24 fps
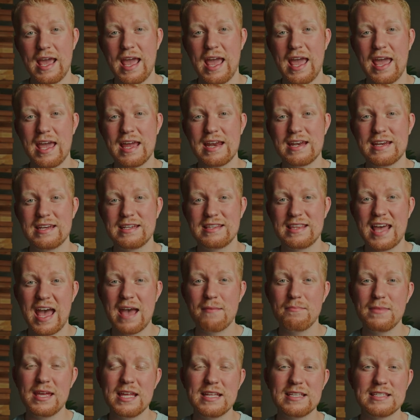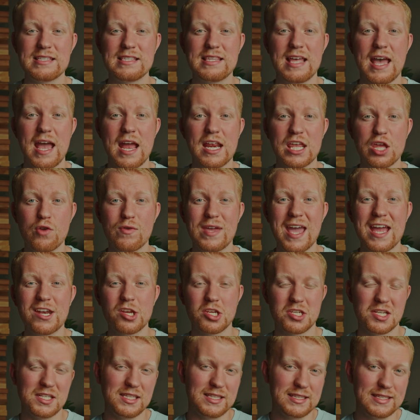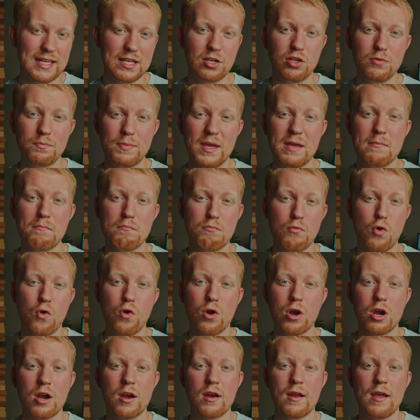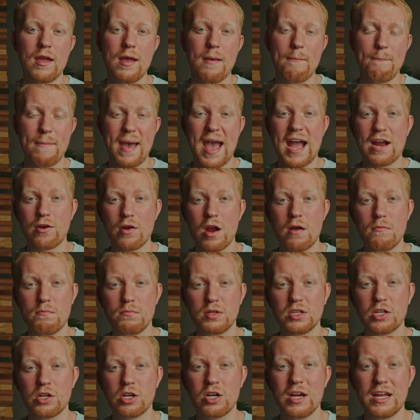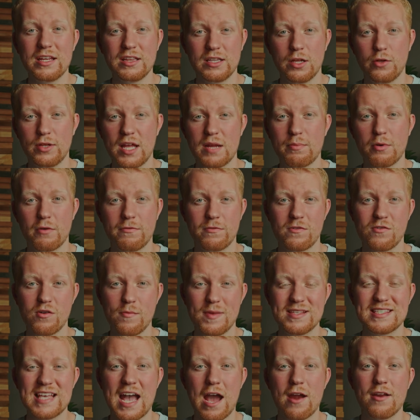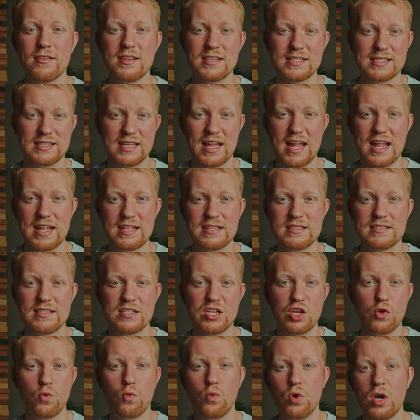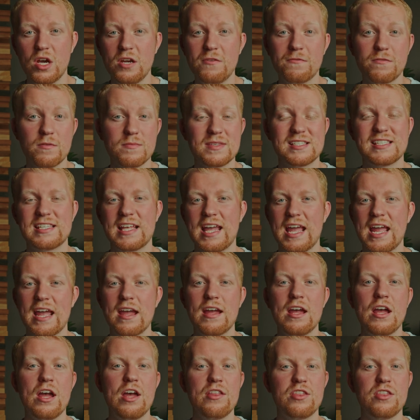And that means that you get just a little bit more background blur and low light performance out of this lens than you would from, say,